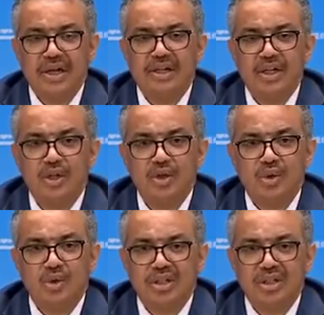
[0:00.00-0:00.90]
and
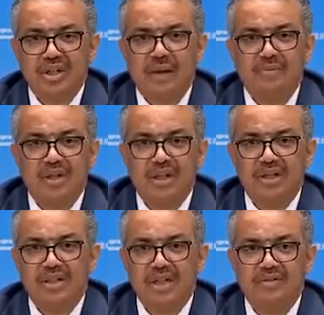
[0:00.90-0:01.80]
ensure disrupted
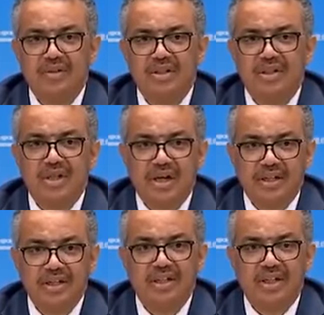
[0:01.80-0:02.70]
health services are
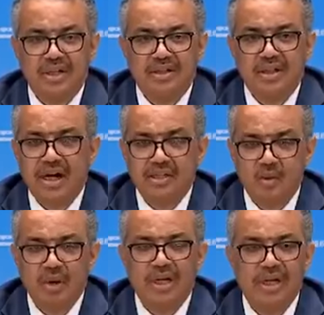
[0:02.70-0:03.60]
restarted as
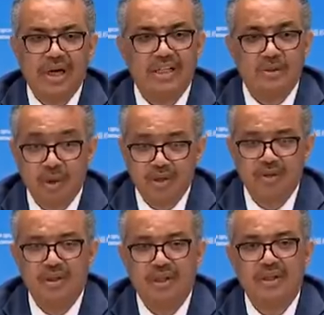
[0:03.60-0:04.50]
quickly as
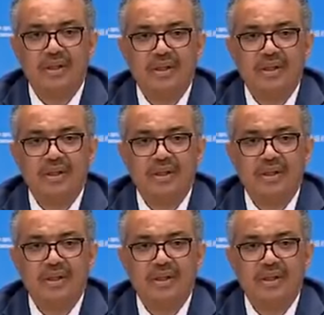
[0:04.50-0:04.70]
possible.